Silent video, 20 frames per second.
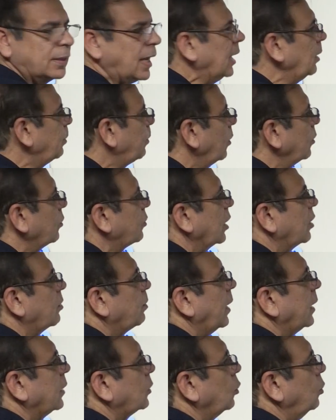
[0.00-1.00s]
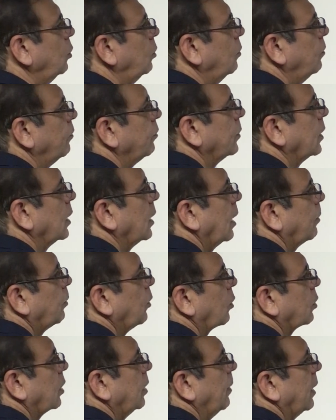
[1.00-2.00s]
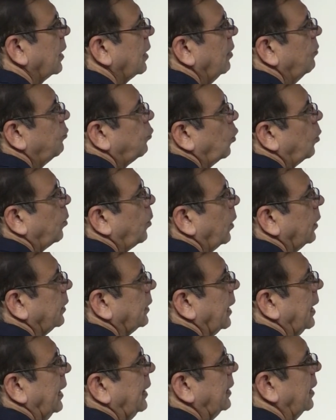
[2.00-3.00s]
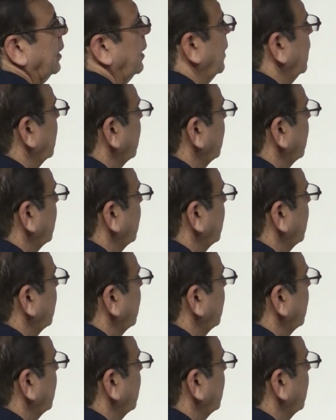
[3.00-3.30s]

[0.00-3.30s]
9.6 by 2, approximately 4.8.